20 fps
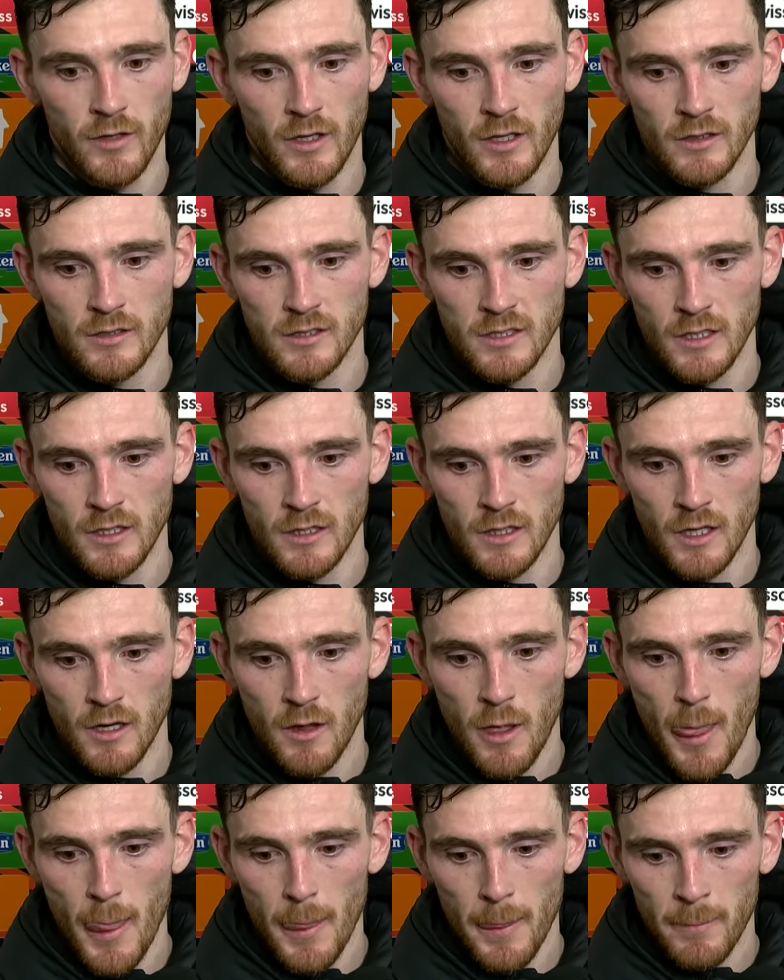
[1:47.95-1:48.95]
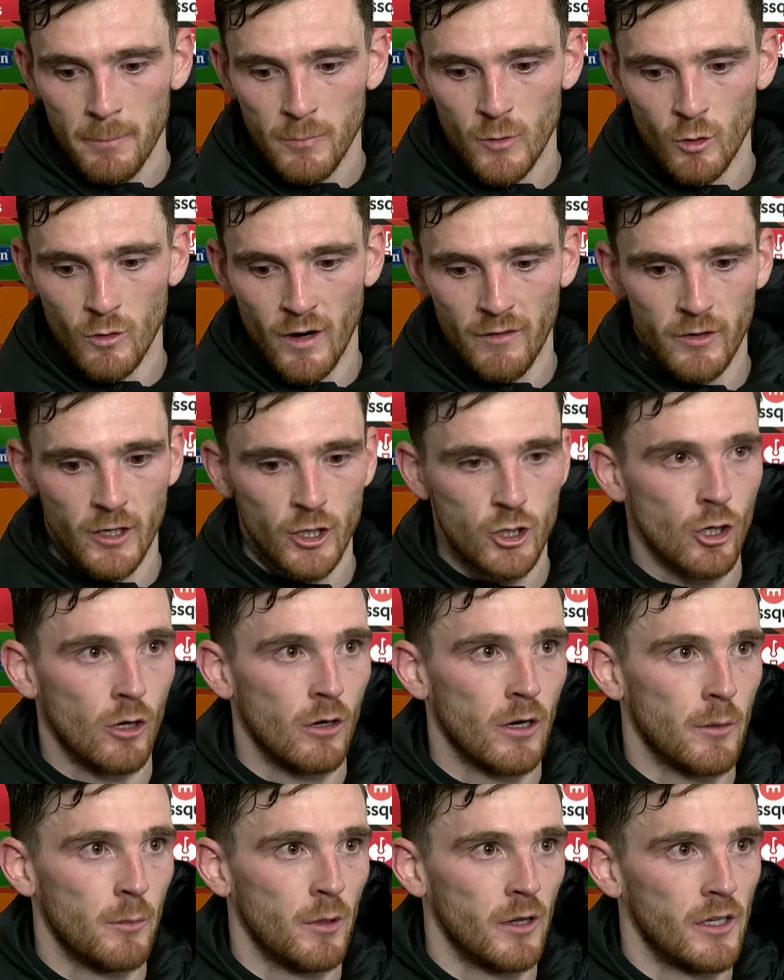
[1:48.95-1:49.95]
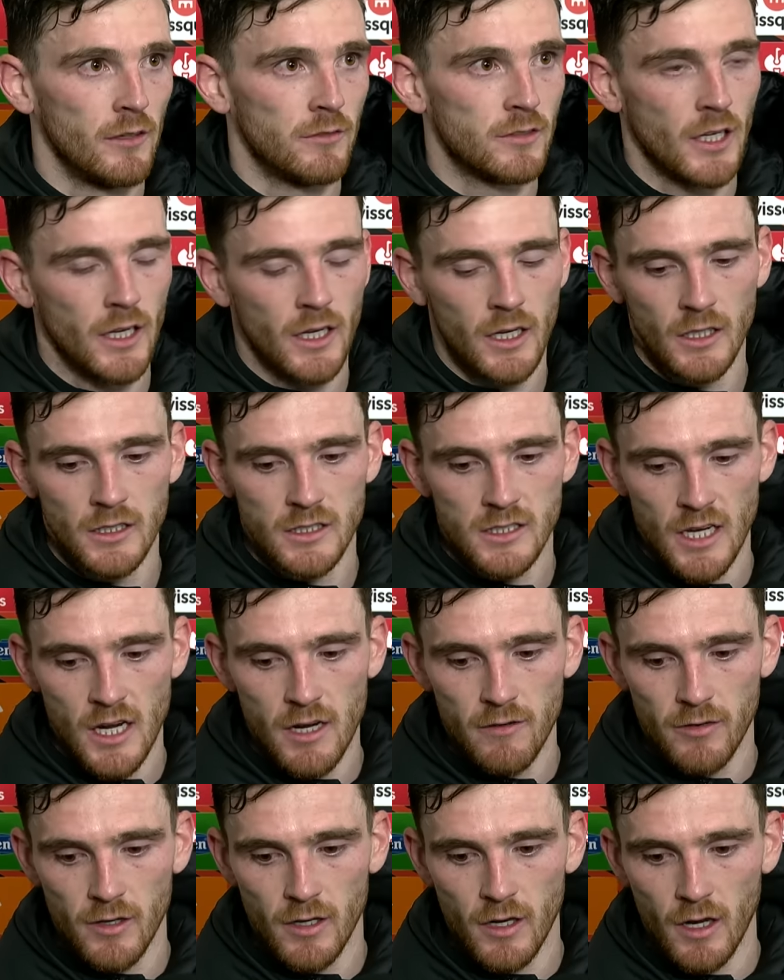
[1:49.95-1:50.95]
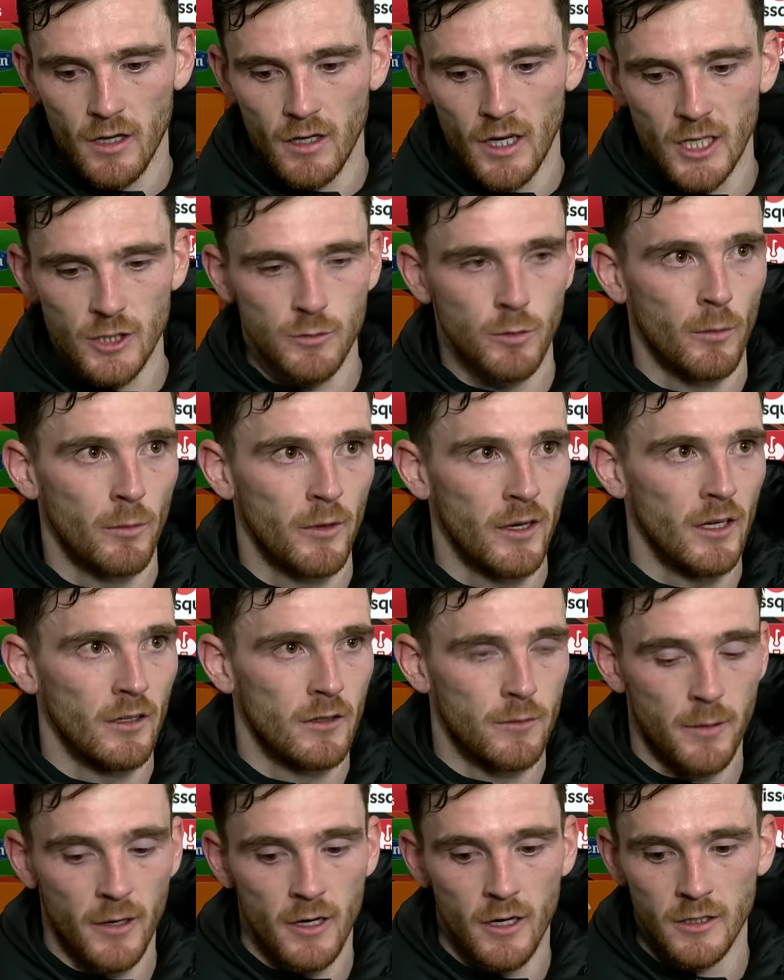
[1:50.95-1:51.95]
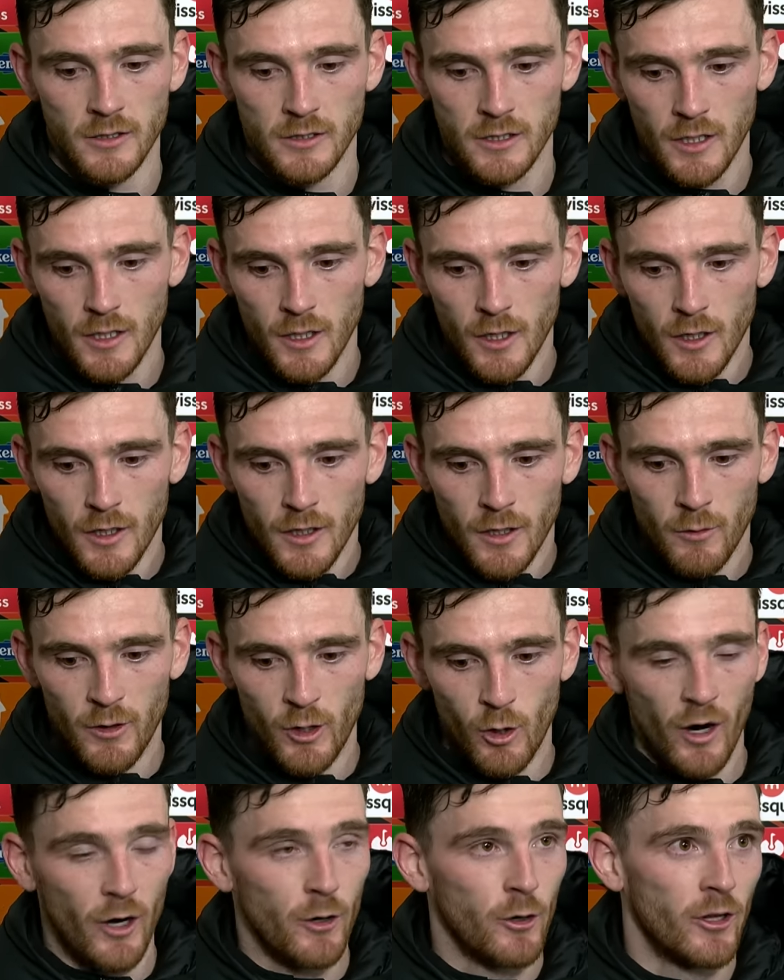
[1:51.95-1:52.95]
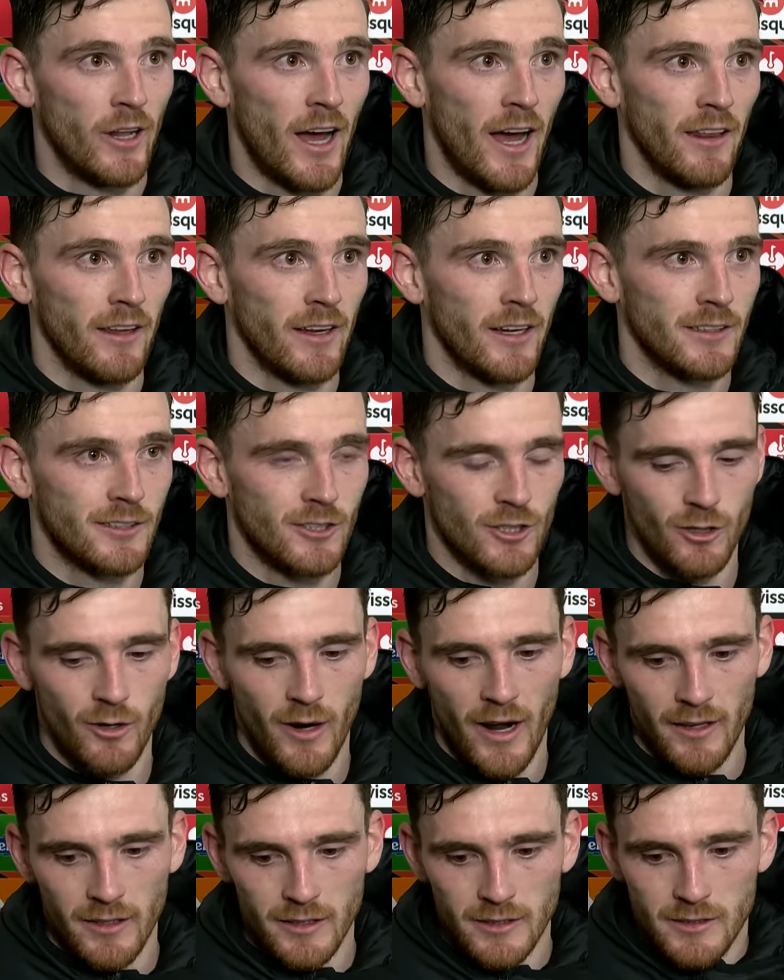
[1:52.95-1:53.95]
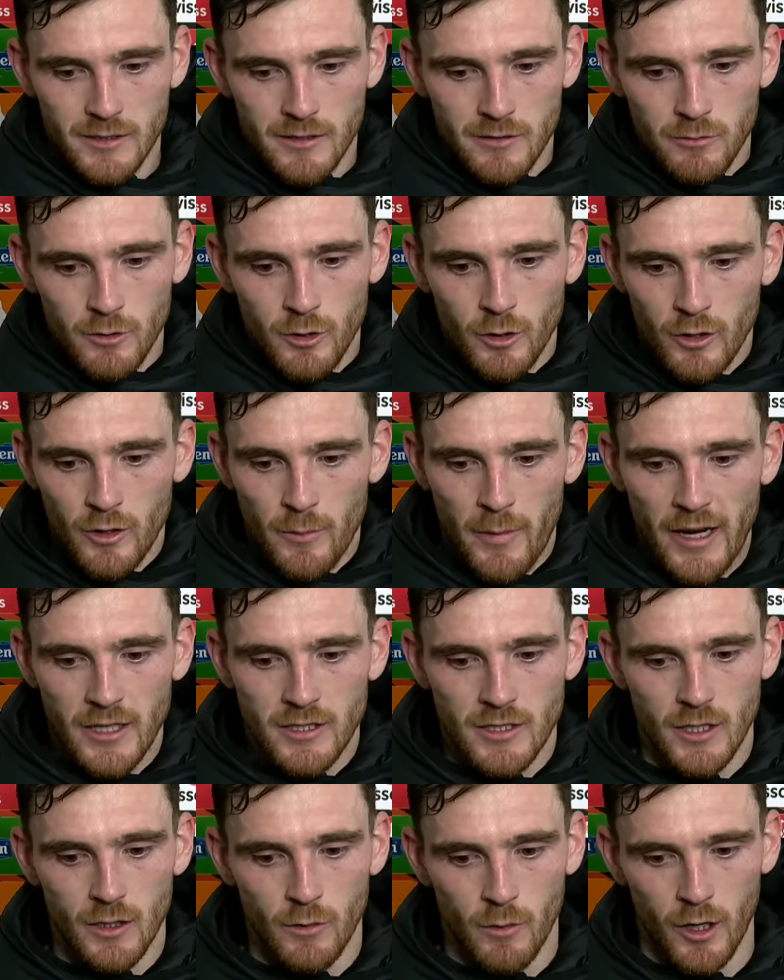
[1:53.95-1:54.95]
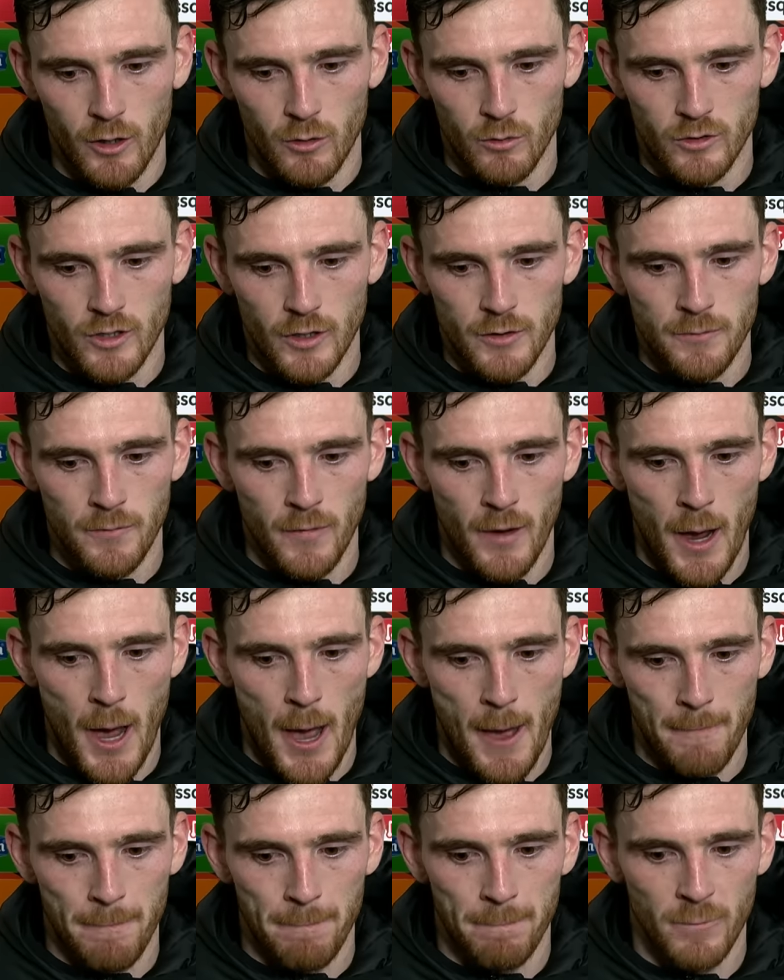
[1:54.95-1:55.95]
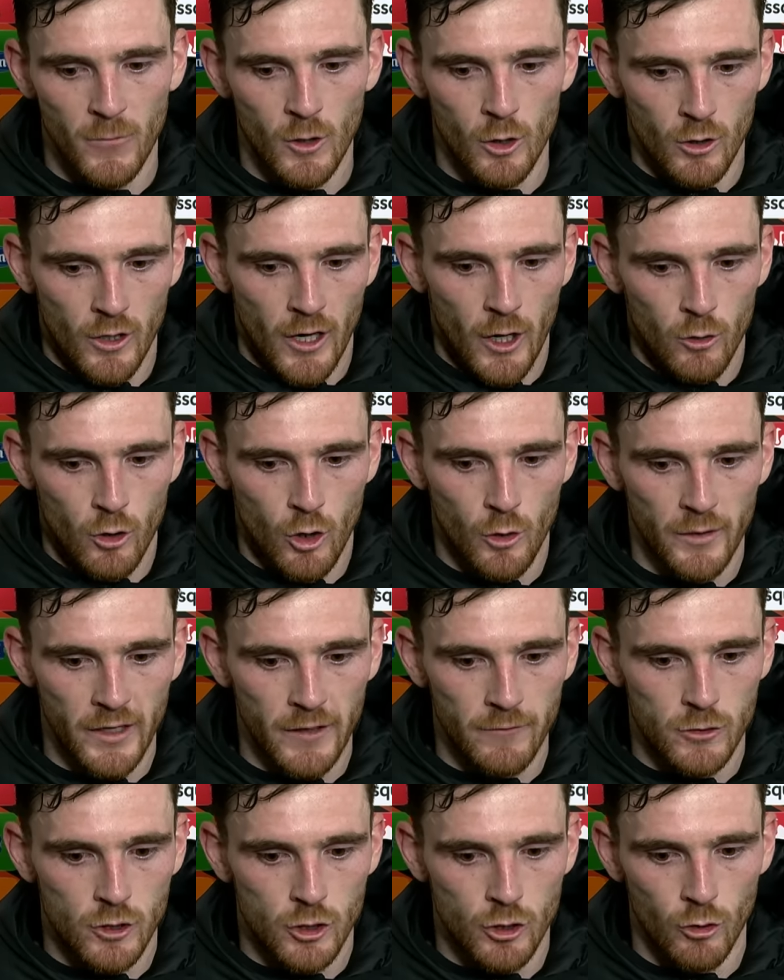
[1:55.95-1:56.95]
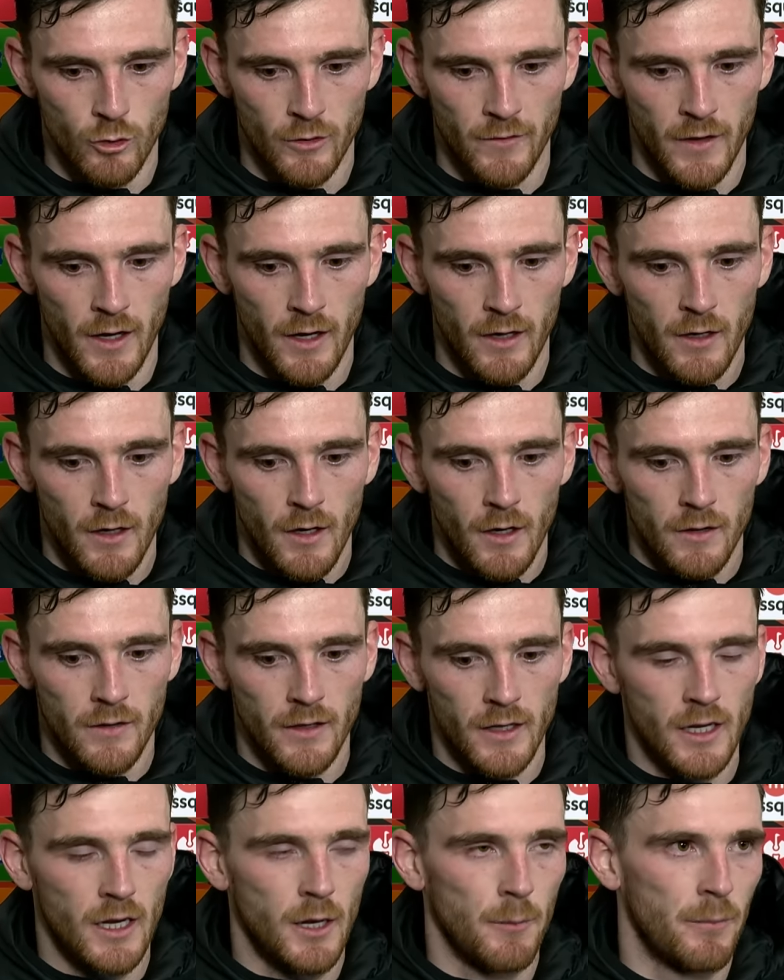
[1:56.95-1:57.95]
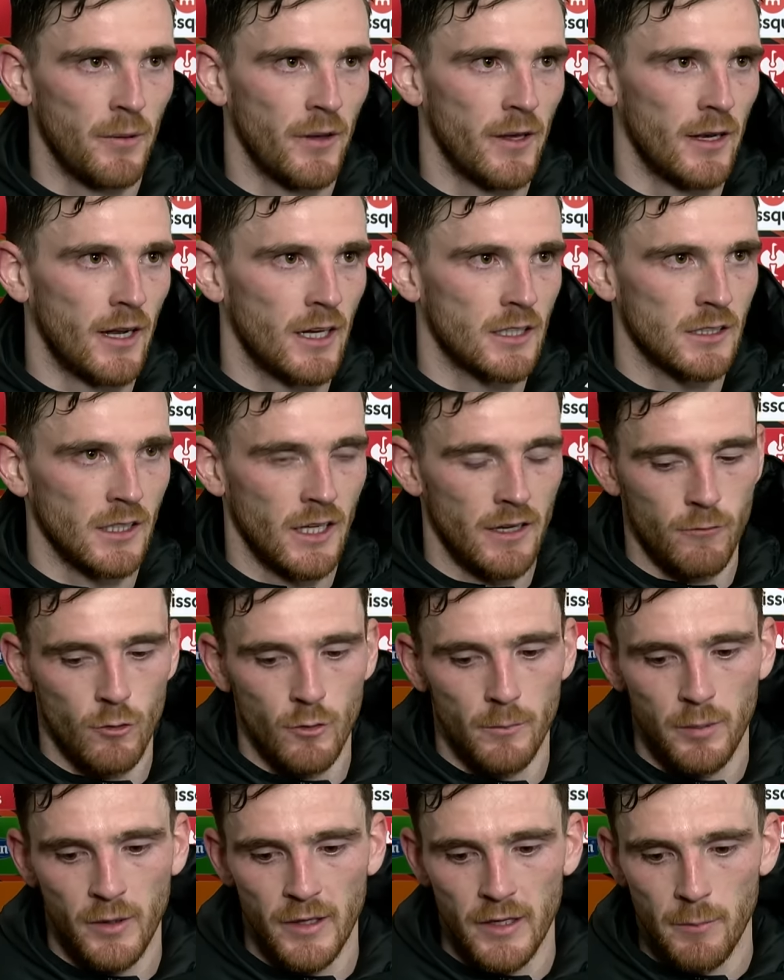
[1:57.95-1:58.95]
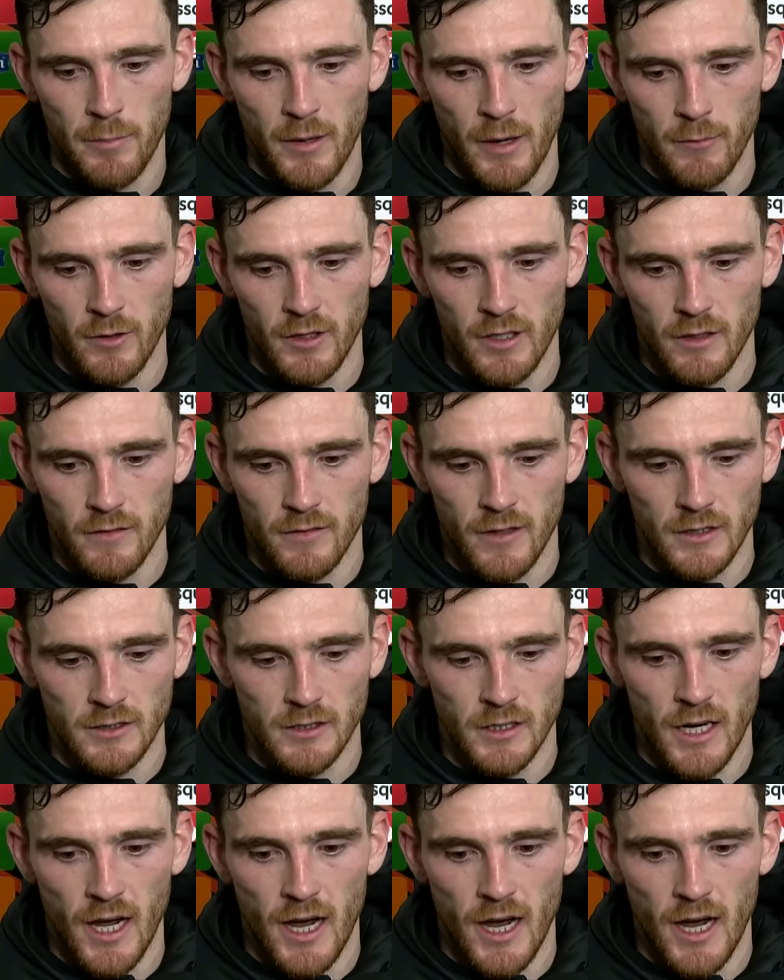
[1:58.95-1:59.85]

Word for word: You can see that, you know, every shot he believes that he can save, and, and that's what we need, because we know how good Ali is. You know, Ali's, you know, the best in the world, and um, you know, now Caoimhín's shown that that he can play at this level and play in the Premier League and things like